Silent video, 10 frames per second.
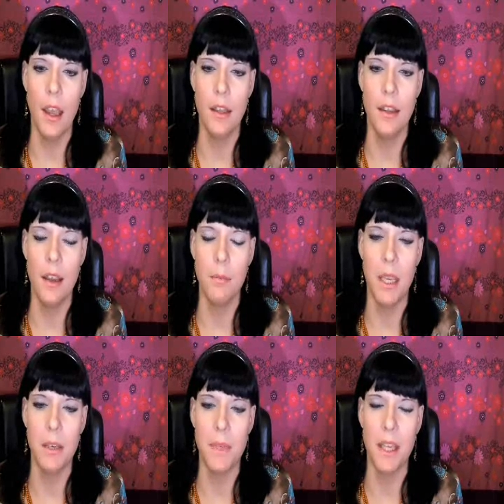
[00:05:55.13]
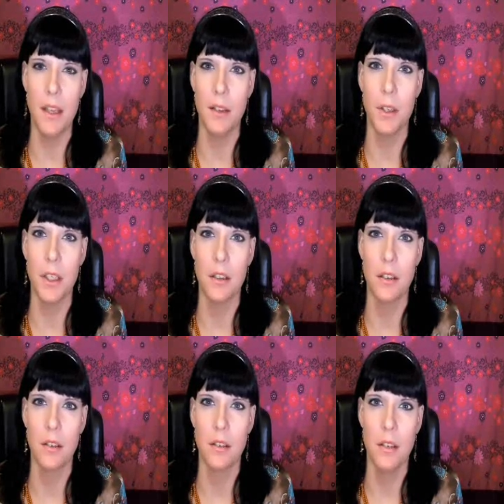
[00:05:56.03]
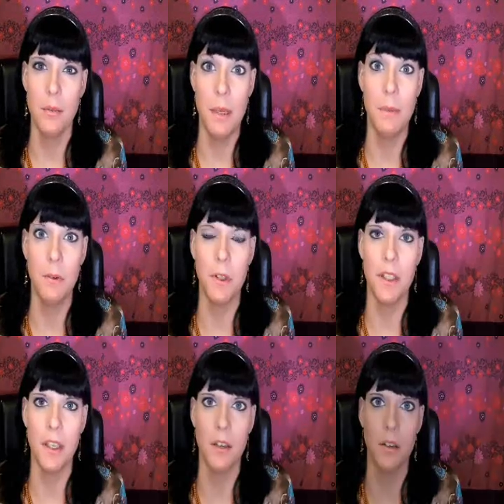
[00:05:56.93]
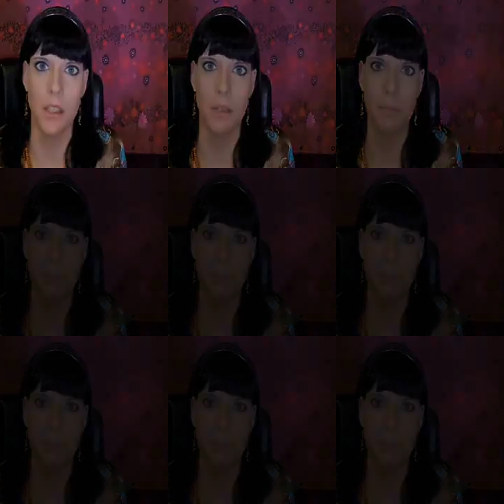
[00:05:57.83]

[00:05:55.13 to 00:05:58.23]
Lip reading: And that made me angry. It made me really angry.